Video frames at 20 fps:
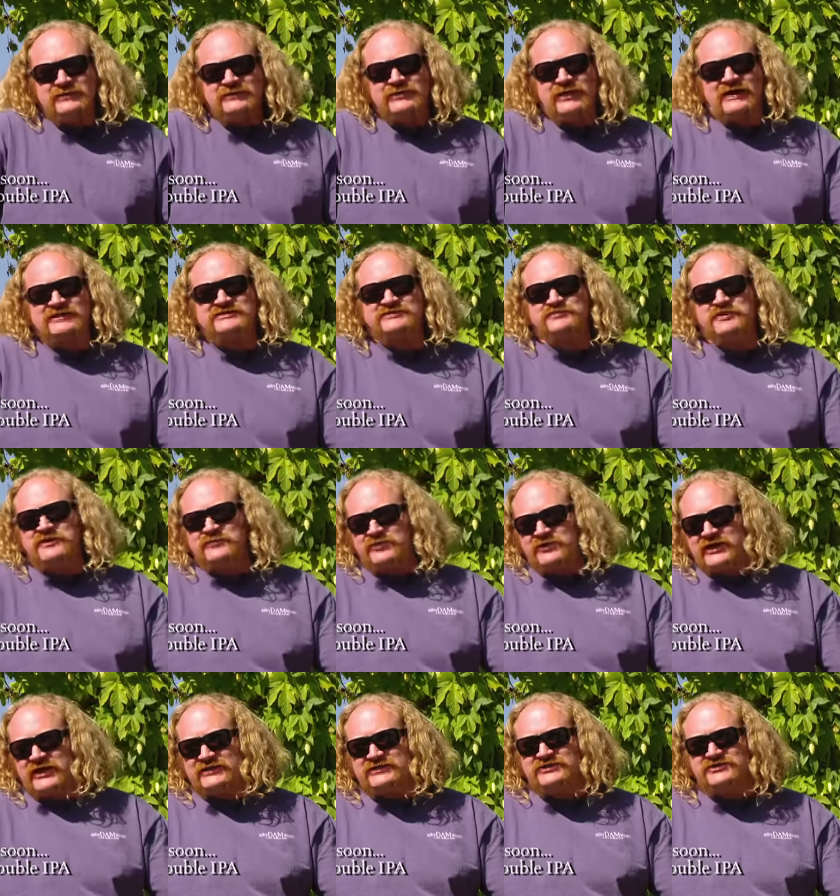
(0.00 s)
Lots of people
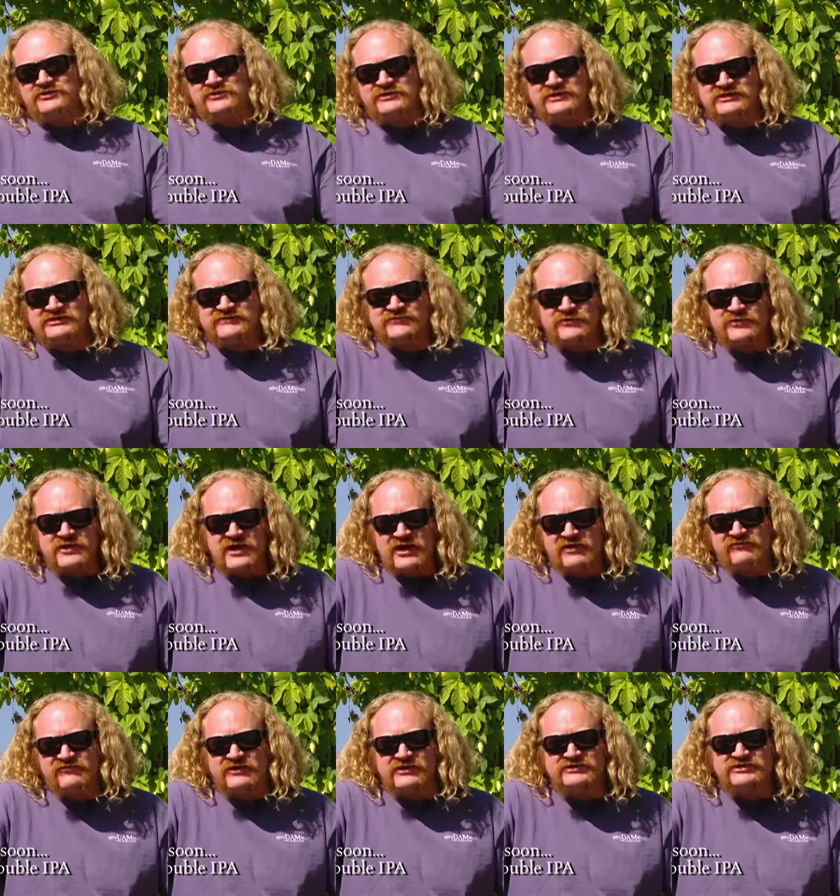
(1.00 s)
like to do this for their
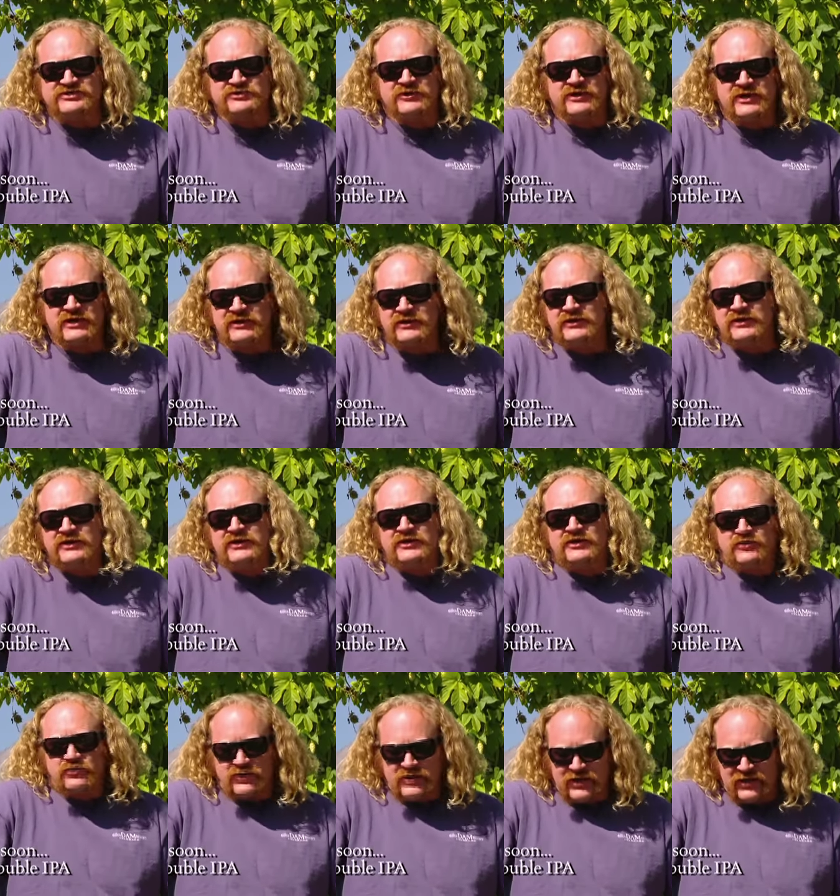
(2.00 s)
anniversary.
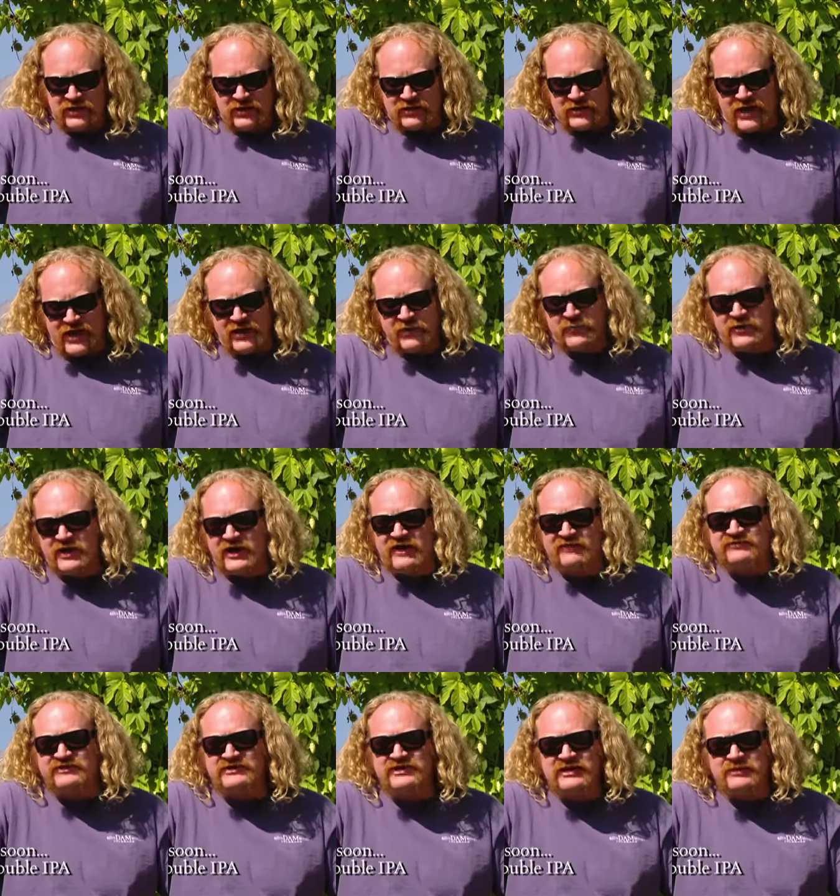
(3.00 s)
We kind of went
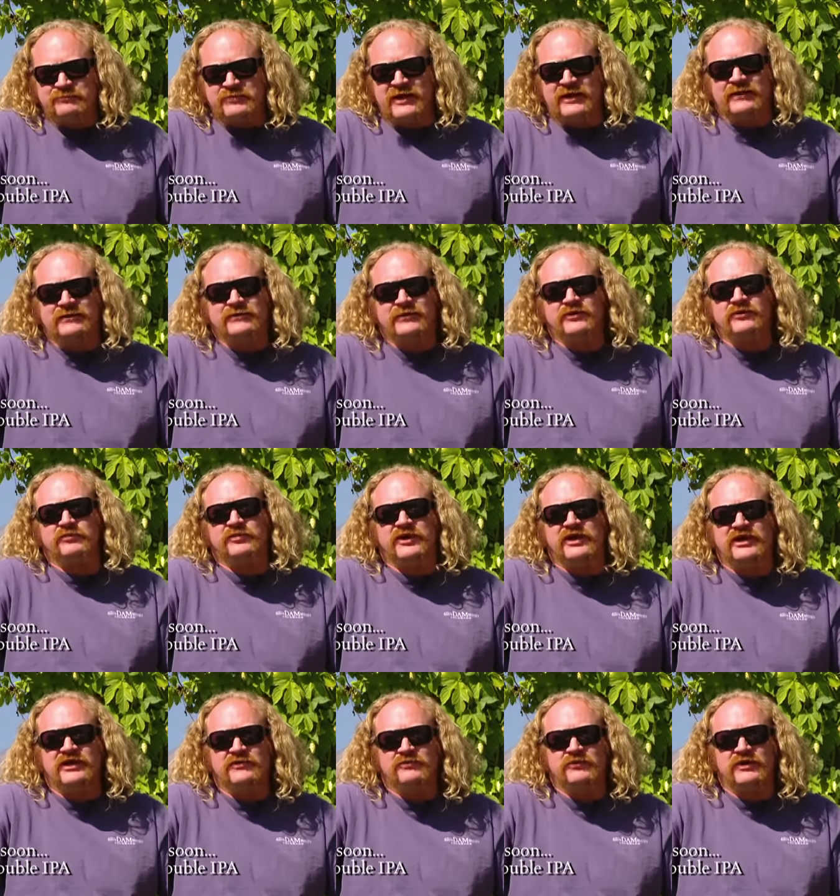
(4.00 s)
off the deep end a little
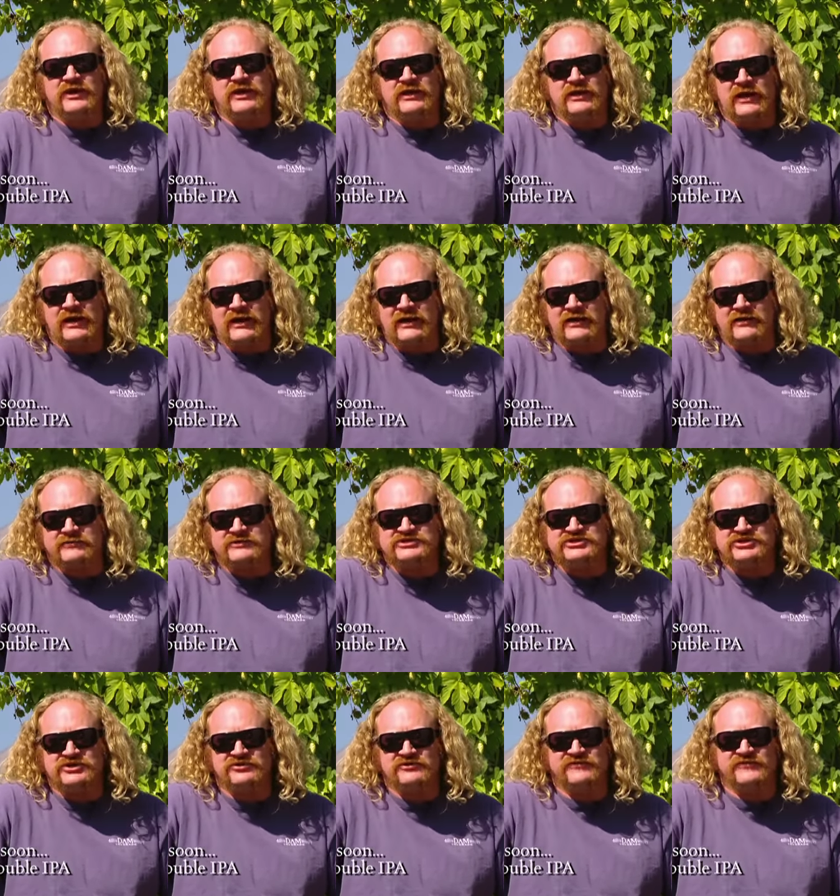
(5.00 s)
bit. We uh, were
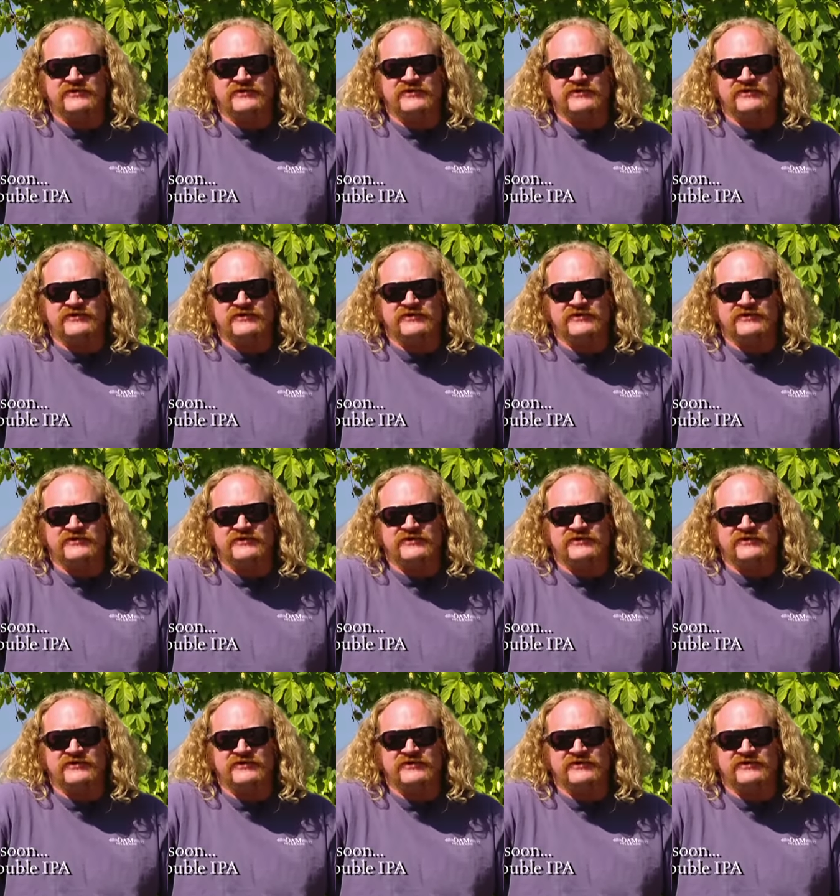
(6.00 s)
shooting